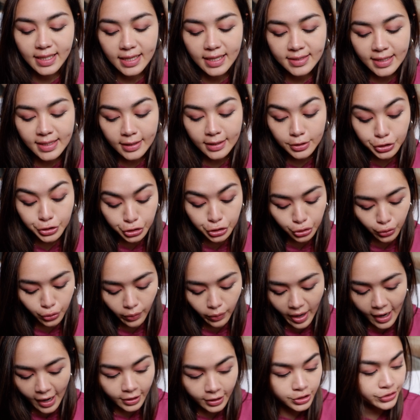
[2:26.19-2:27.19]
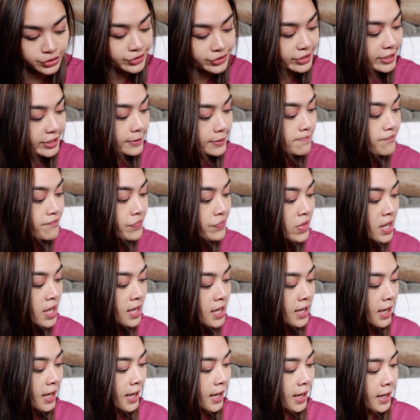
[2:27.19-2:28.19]
They sent two actually
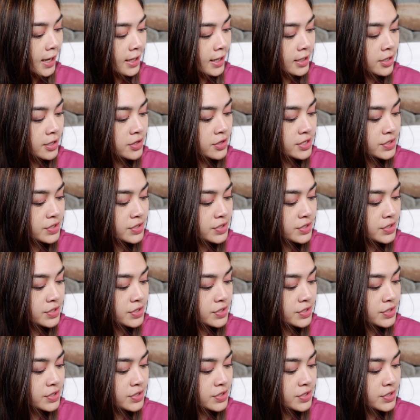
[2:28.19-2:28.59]
and